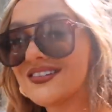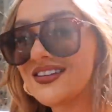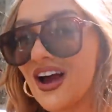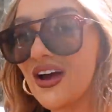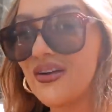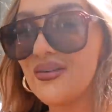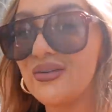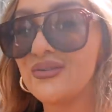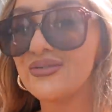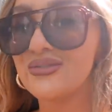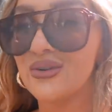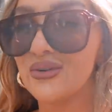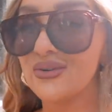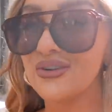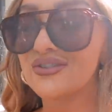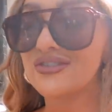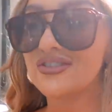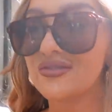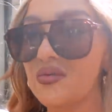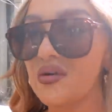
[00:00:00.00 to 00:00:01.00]
so it was all
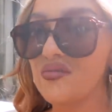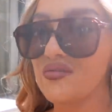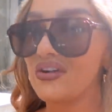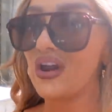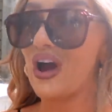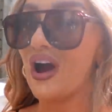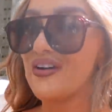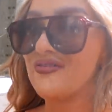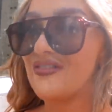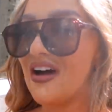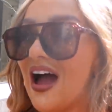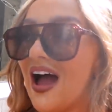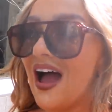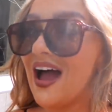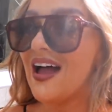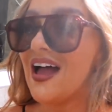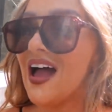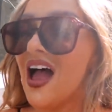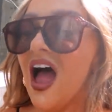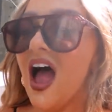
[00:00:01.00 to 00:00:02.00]
just a bit of a nightmare.
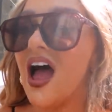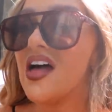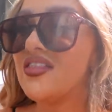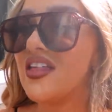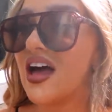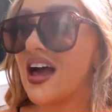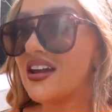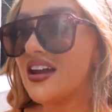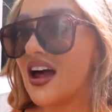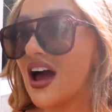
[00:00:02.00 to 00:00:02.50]
And then,